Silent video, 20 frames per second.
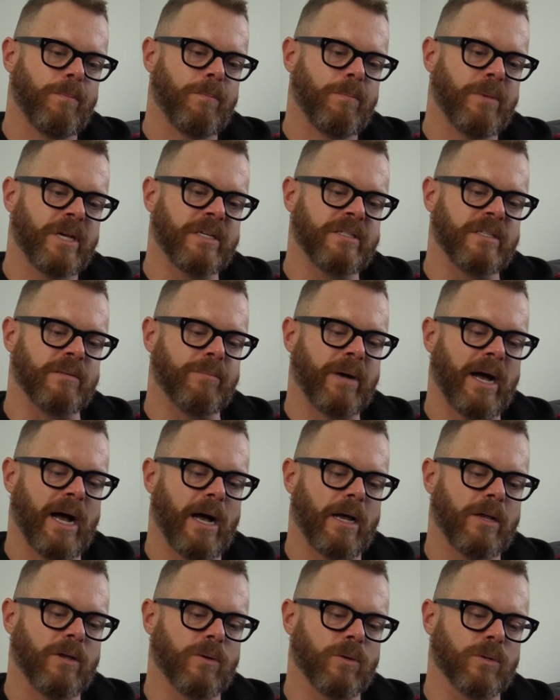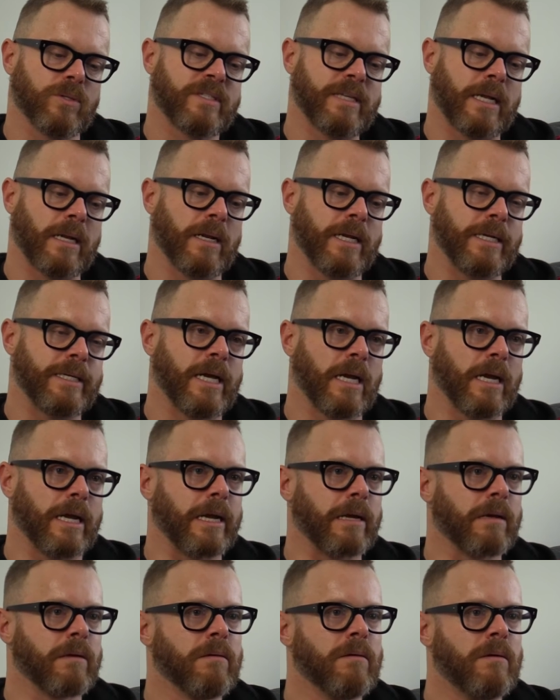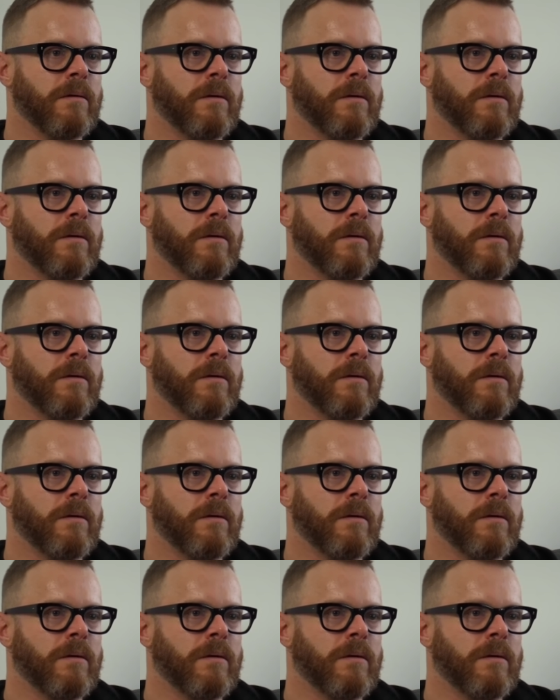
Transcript: because in part you're suddenly telling,